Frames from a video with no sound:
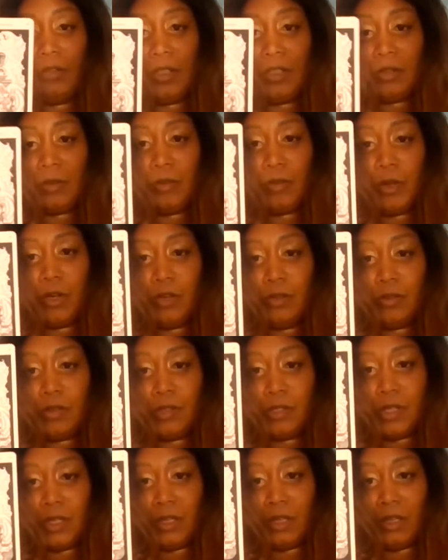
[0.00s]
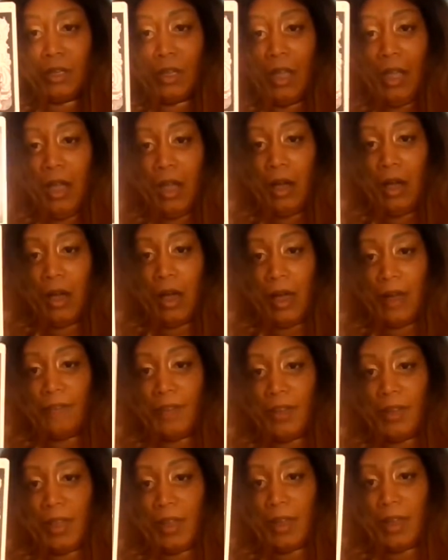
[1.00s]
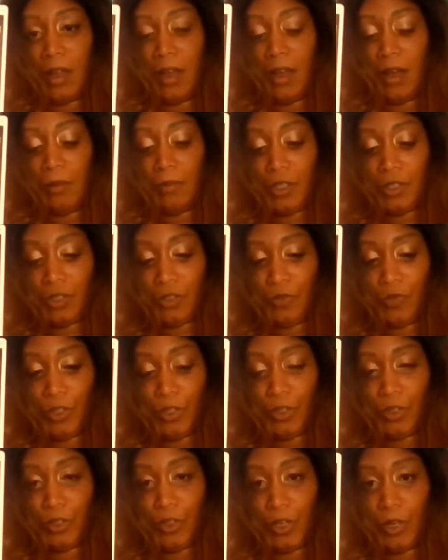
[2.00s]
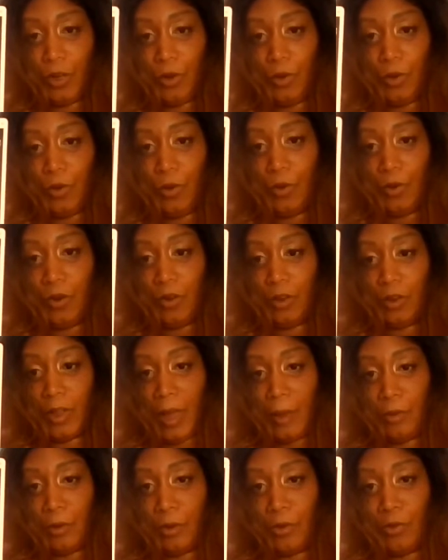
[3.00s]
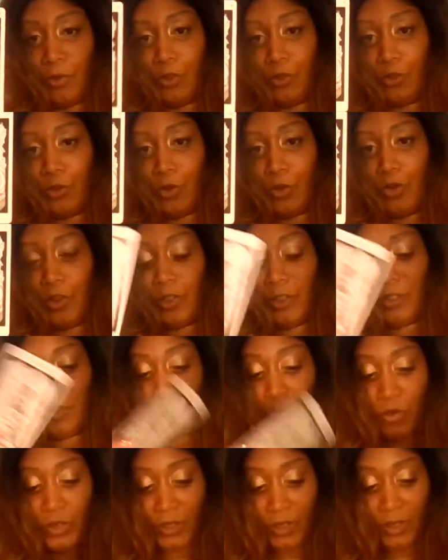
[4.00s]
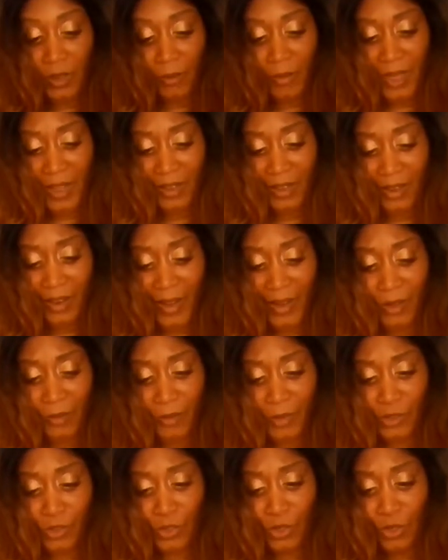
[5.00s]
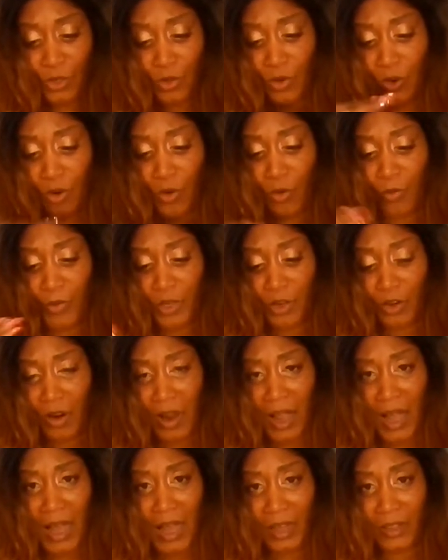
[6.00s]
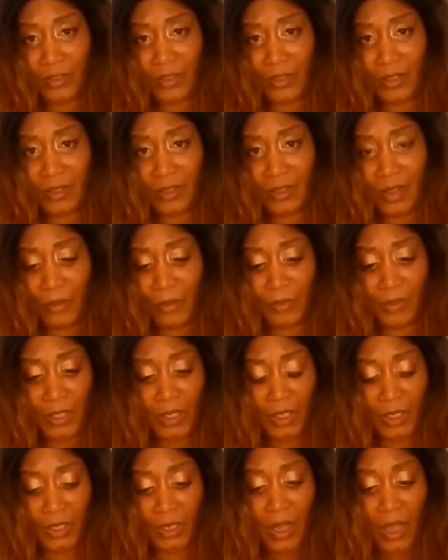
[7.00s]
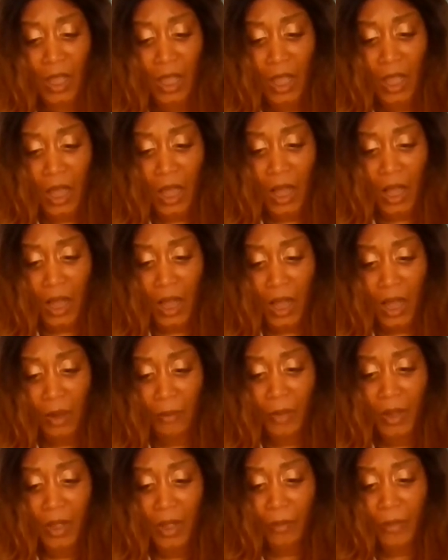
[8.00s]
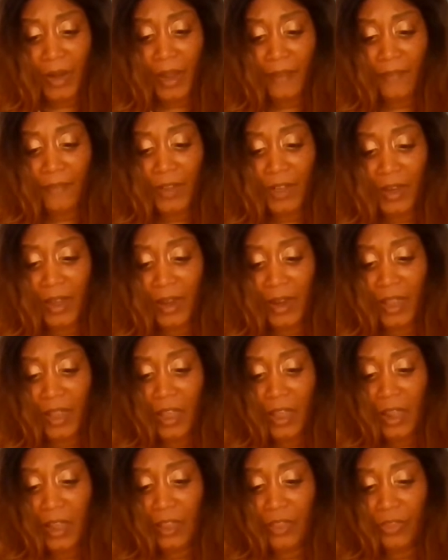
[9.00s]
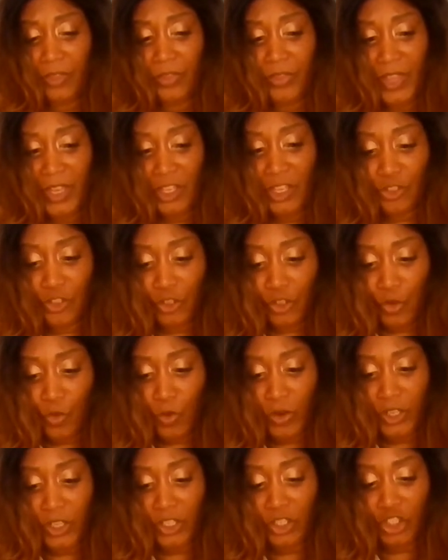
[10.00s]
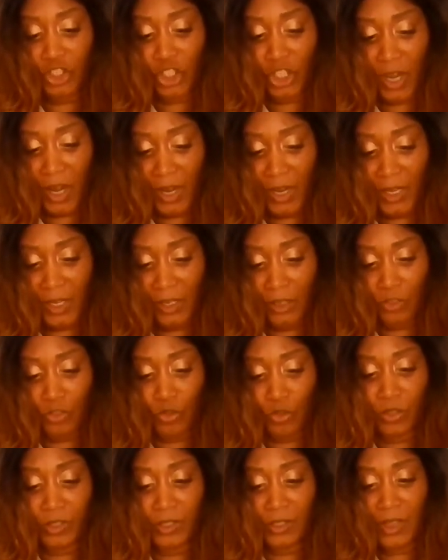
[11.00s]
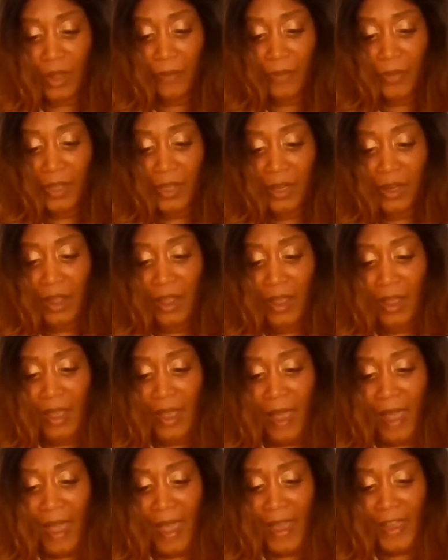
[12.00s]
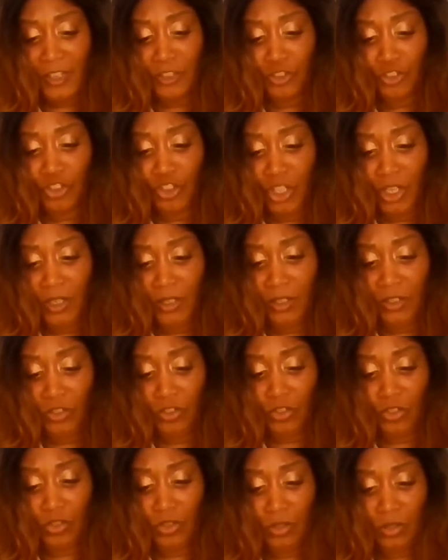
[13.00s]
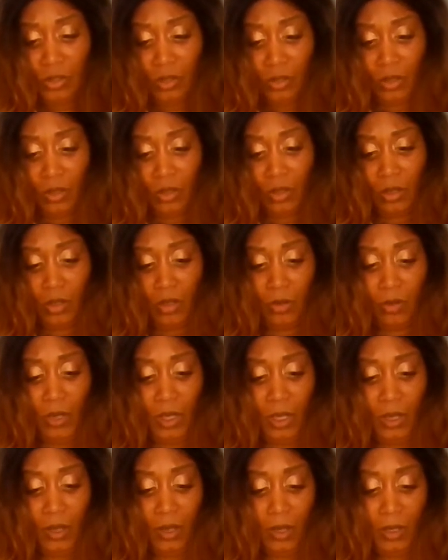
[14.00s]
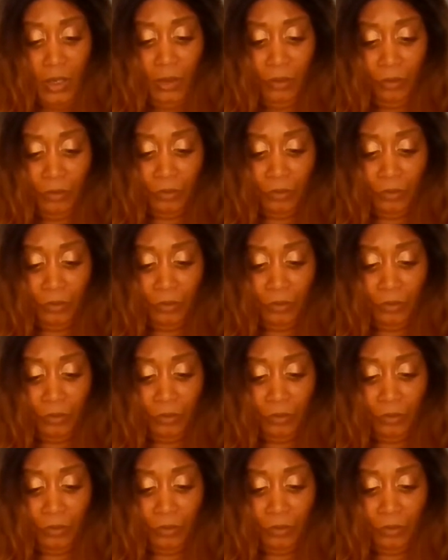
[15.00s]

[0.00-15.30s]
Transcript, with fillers: this person, I feel like um, this Virgo or Capricorn or Taurus brought some enlightenment to you or opened your eyes to something, um, but I feel like things are going to change or something has changed, okay?